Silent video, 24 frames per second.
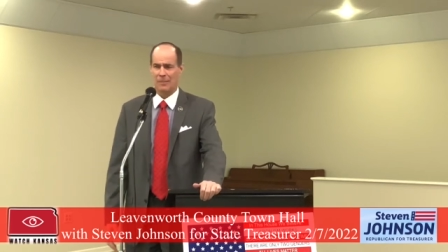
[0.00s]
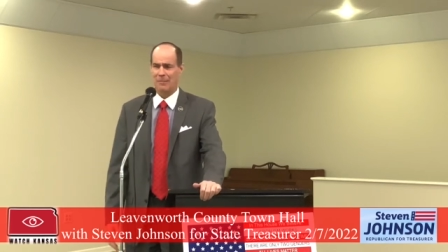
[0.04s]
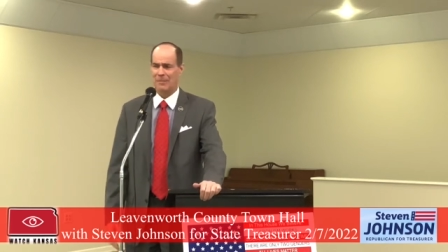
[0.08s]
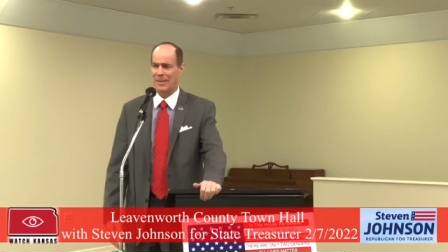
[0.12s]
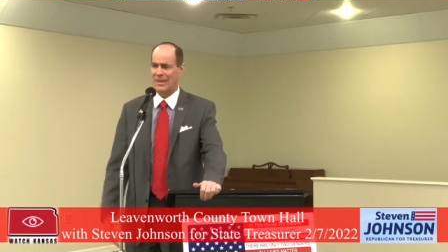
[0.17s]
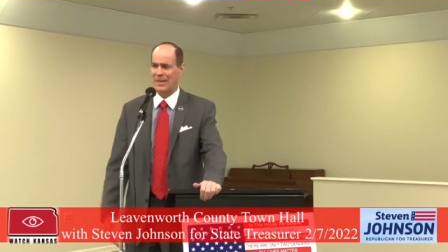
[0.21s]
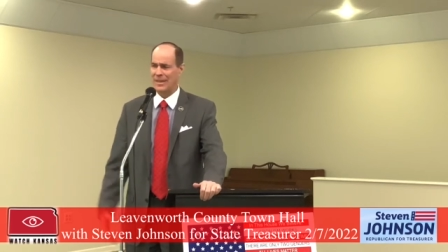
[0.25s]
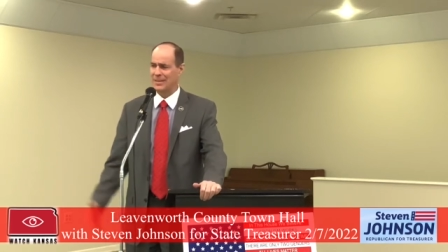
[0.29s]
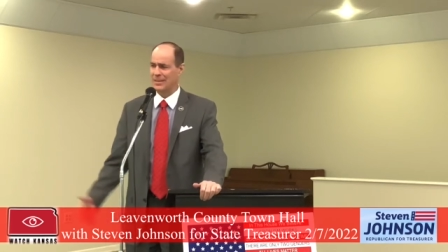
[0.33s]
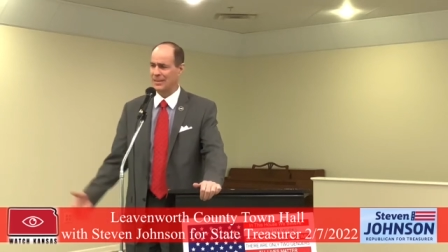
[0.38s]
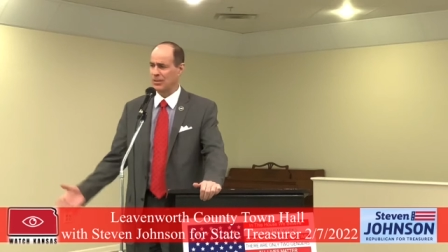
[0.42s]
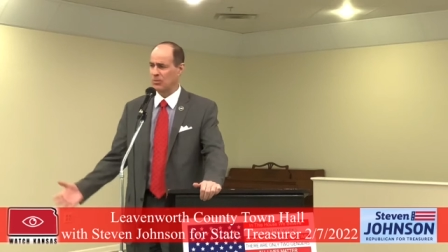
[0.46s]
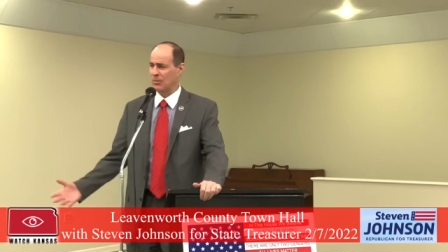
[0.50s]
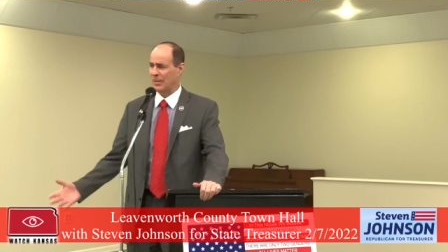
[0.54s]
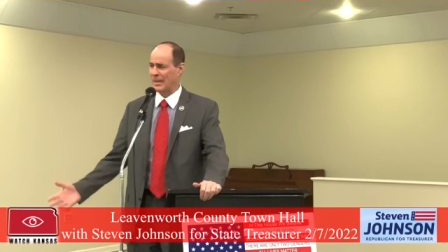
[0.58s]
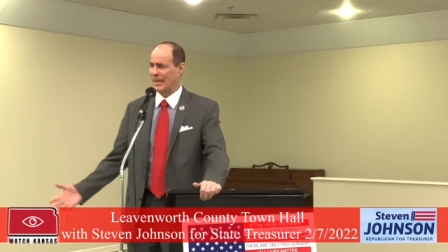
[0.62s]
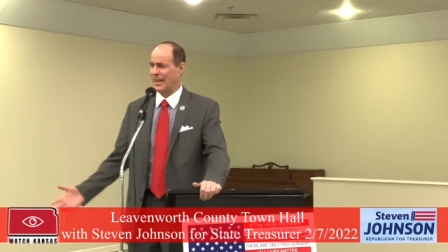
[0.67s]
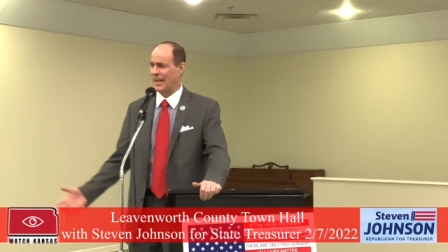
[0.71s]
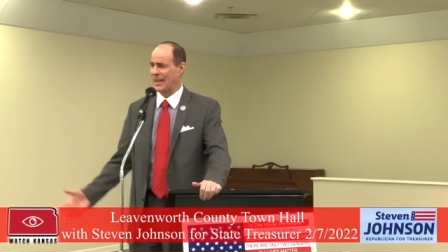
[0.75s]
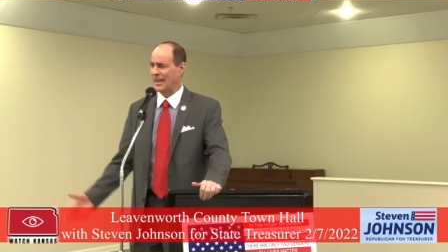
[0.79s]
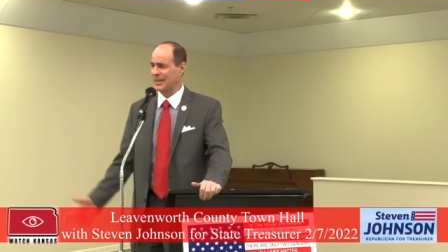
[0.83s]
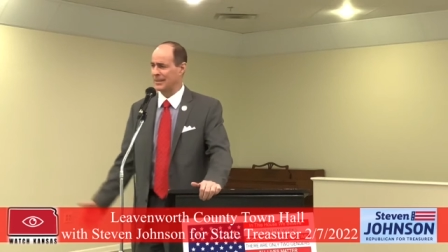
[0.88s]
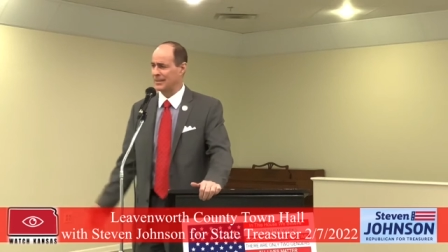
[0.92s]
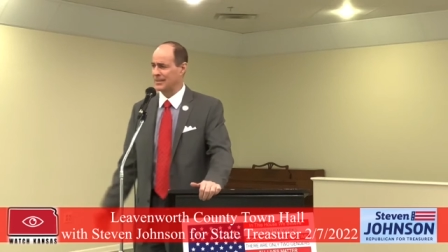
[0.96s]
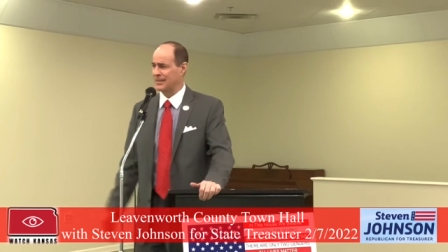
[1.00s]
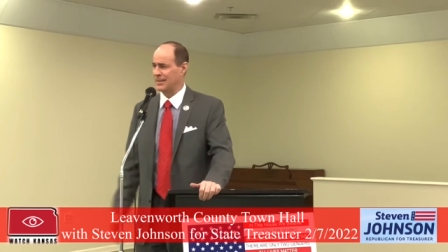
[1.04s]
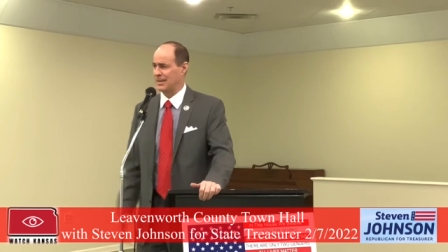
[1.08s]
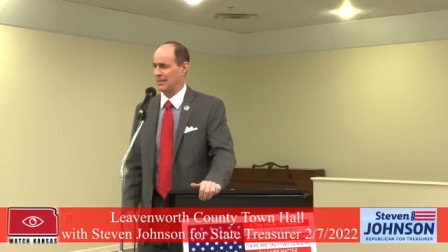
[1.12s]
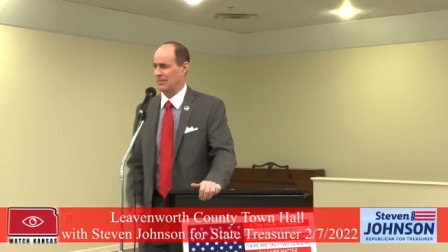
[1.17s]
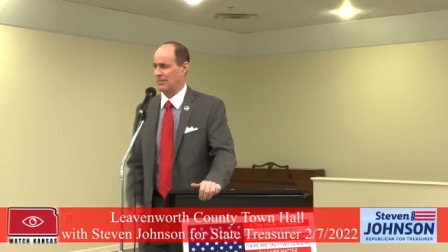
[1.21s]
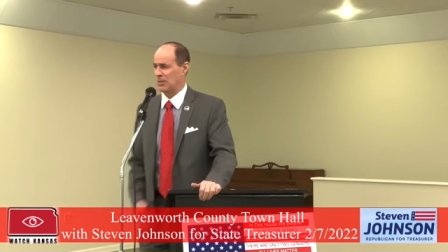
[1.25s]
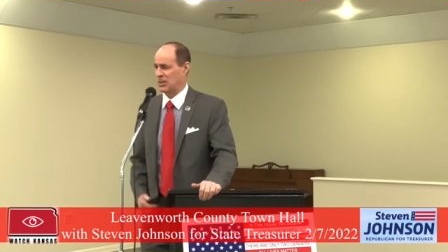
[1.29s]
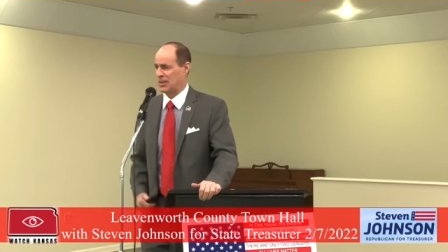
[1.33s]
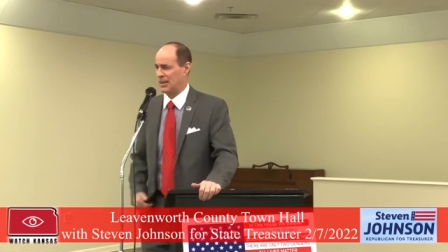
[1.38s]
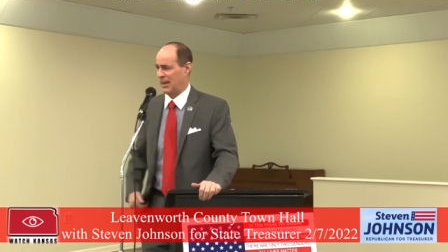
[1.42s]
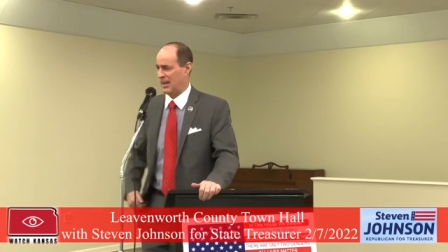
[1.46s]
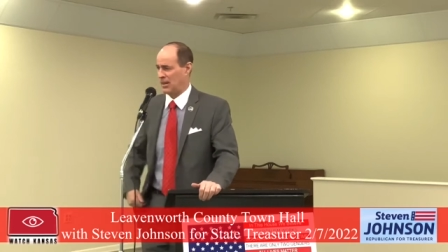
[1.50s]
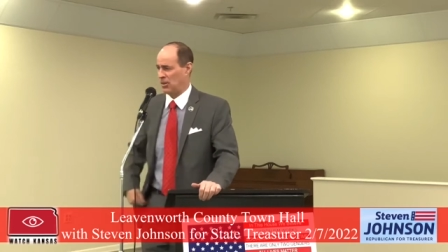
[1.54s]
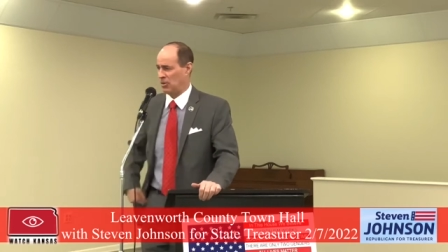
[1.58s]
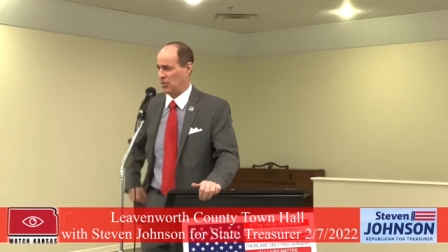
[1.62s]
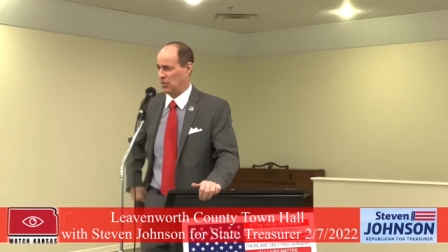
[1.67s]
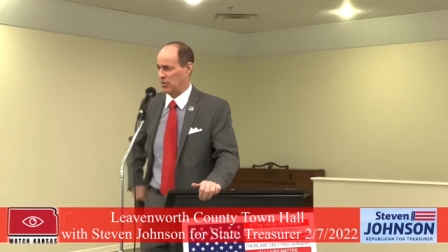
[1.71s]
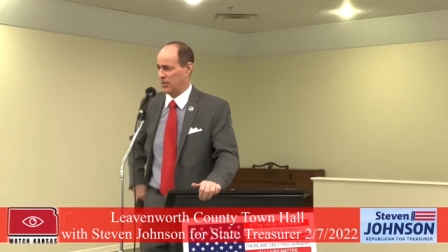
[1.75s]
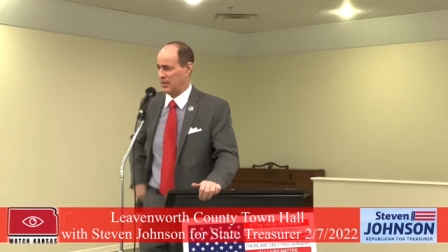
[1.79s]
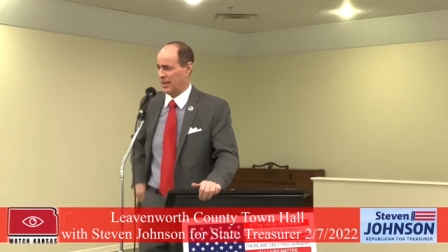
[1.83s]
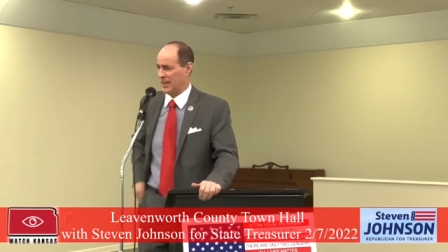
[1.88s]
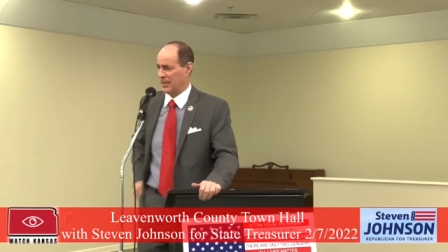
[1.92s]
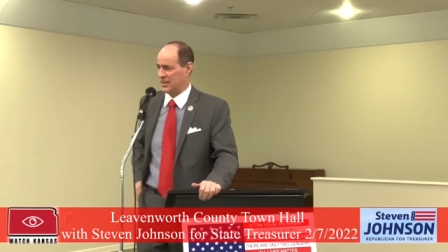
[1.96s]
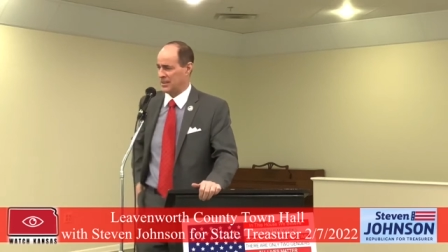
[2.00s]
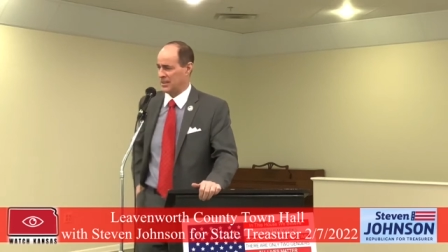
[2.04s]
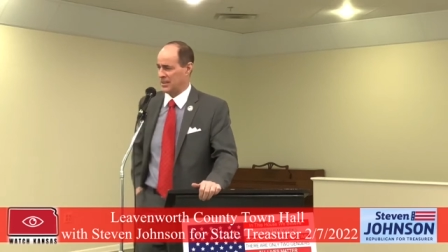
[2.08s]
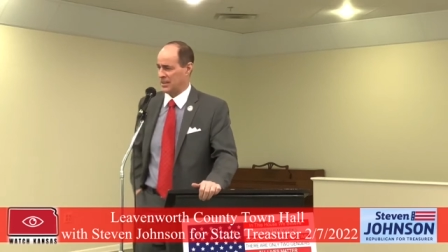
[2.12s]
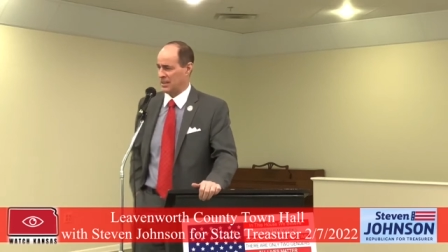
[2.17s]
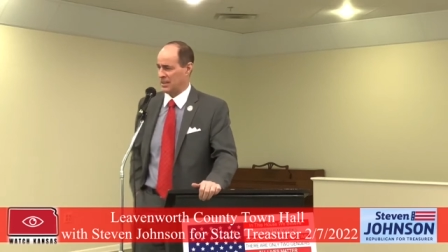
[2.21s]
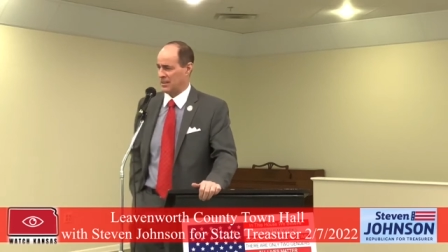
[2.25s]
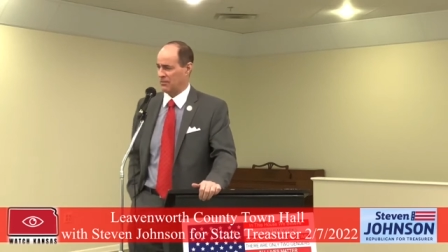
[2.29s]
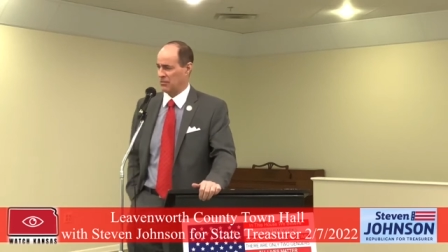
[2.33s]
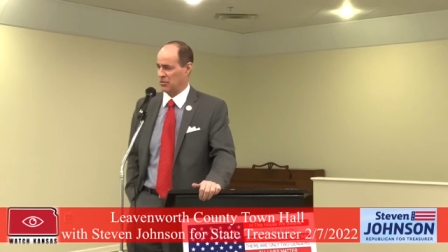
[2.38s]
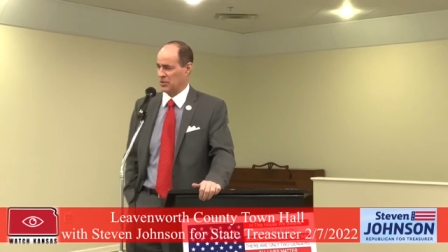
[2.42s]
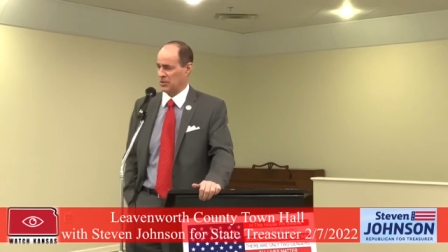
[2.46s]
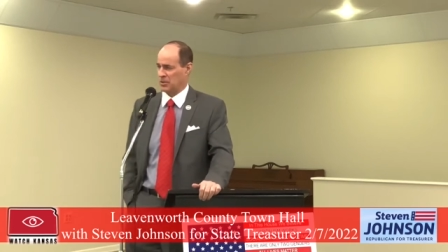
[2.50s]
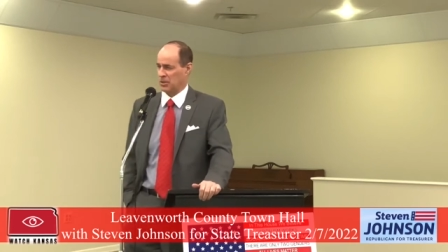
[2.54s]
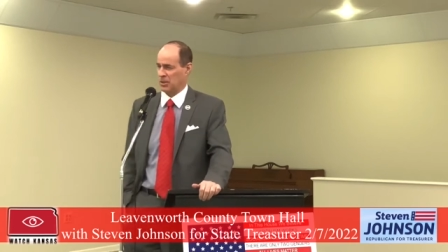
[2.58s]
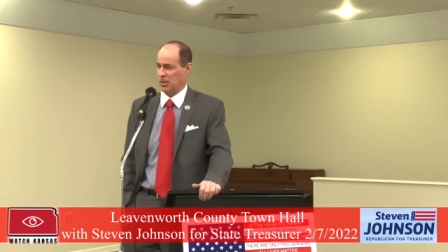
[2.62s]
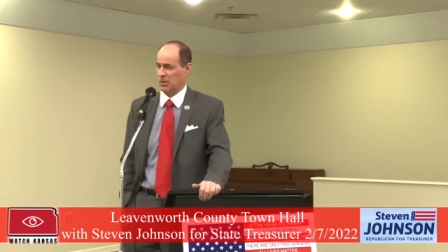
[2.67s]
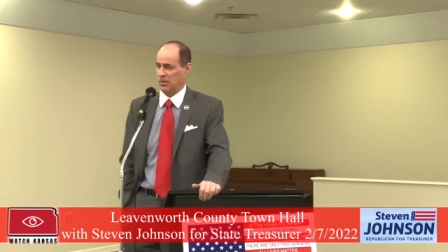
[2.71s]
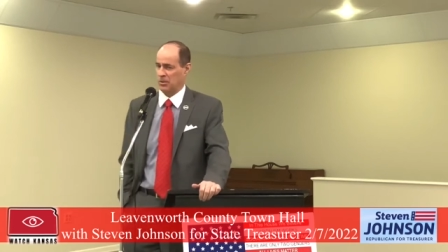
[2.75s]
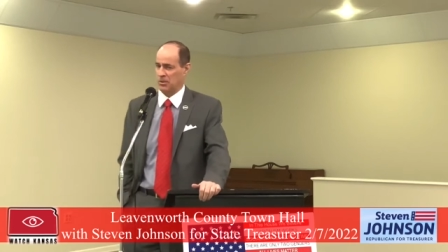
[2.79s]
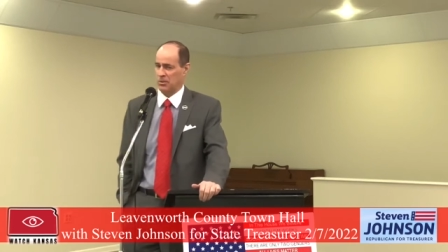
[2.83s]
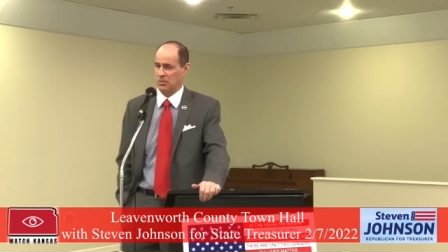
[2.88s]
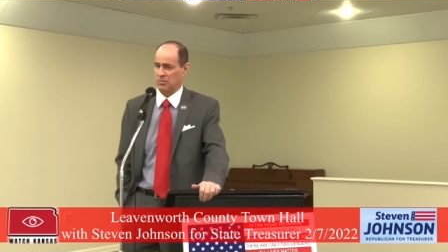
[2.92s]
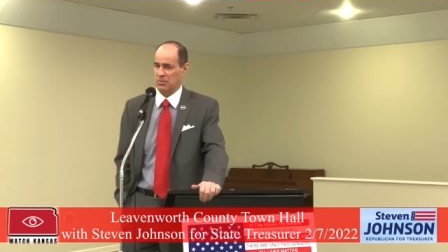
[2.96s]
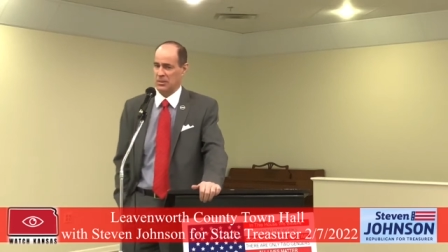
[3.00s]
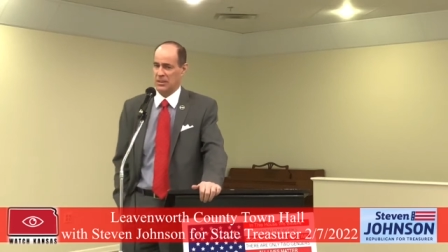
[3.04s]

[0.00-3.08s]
Amazing, we had a Democrat hold that seat for as long as